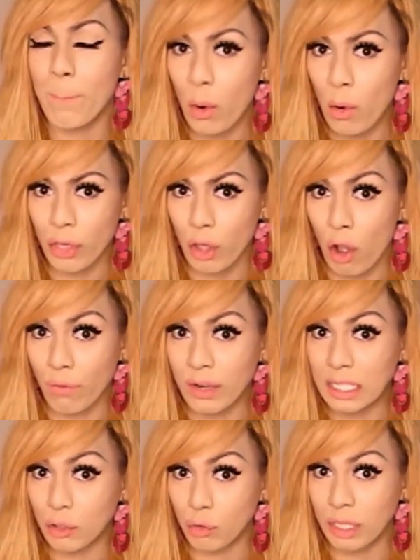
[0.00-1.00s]
both of
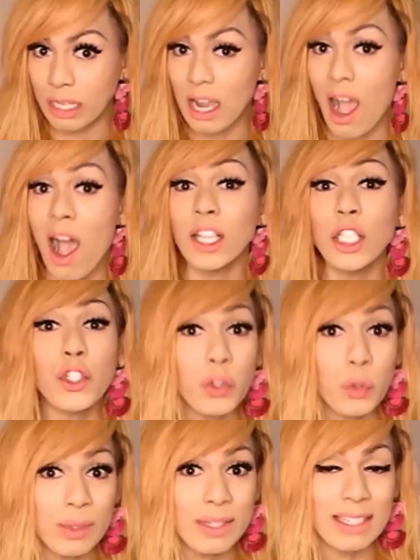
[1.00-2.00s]
the students are
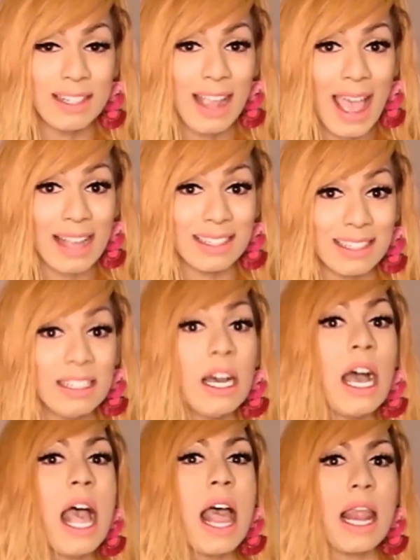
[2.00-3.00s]
chosen as
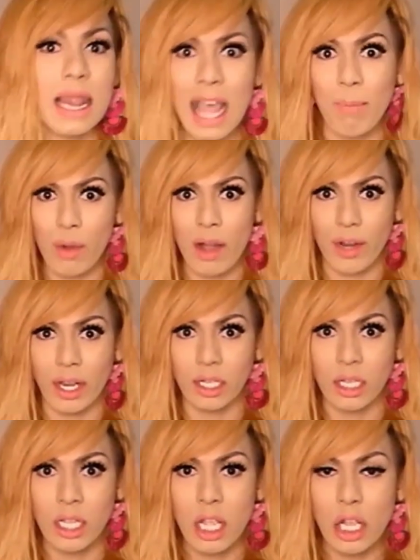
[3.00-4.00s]
a librarian.